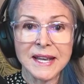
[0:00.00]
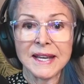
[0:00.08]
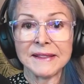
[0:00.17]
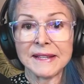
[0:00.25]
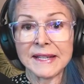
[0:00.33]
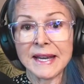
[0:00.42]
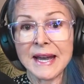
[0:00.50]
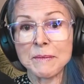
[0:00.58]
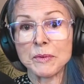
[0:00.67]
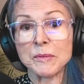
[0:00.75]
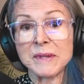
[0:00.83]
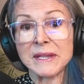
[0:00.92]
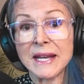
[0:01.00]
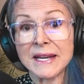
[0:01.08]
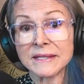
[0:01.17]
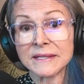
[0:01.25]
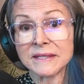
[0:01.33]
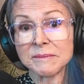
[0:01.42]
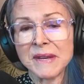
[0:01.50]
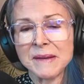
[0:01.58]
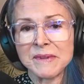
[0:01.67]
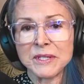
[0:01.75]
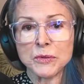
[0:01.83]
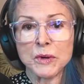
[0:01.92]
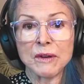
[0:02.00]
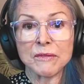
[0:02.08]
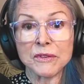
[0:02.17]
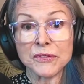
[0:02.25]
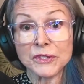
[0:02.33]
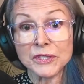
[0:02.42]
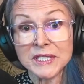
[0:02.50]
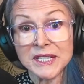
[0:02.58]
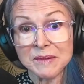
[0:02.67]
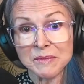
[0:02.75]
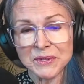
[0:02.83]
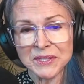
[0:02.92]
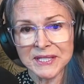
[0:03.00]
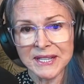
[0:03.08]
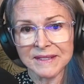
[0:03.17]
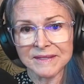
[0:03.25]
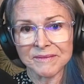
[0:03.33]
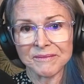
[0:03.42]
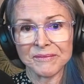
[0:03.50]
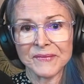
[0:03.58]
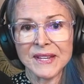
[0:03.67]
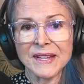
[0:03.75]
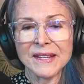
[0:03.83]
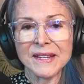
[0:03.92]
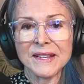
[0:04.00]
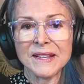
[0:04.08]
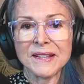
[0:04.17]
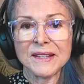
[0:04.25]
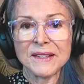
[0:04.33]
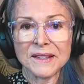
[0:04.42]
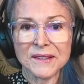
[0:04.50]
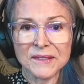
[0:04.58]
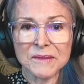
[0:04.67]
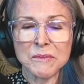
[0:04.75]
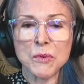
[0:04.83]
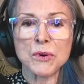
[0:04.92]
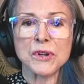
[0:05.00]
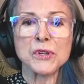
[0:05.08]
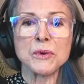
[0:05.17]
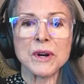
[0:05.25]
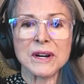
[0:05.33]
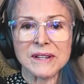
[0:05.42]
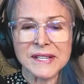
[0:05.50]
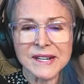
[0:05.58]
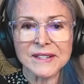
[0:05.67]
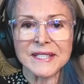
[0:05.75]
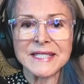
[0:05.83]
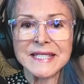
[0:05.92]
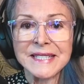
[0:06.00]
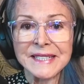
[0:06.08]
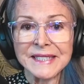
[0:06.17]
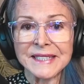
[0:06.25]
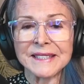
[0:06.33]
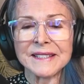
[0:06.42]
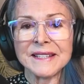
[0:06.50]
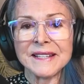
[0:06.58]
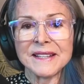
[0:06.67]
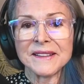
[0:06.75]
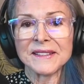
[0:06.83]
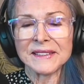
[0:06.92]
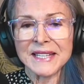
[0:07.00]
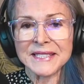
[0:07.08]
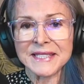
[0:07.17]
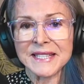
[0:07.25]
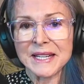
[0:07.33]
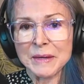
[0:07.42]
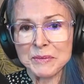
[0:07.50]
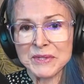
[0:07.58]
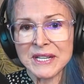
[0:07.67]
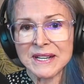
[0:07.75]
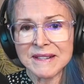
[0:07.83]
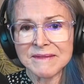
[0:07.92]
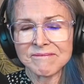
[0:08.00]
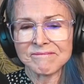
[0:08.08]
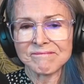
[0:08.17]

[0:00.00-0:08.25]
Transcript: and the cap would be less, maybe 12 or 13%. The more you are guaranteeing, the less the upside.